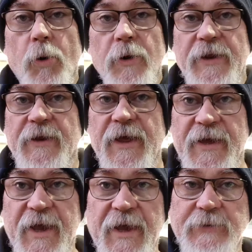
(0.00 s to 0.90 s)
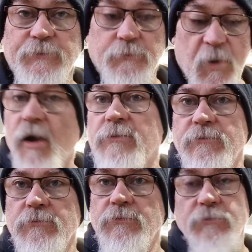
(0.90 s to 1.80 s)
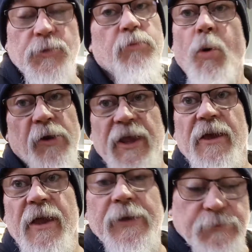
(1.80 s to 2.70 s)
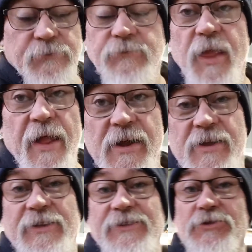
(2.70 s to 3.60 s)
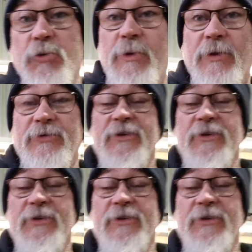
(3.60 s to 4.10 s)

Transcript: Morning again. Good morning again. Took a week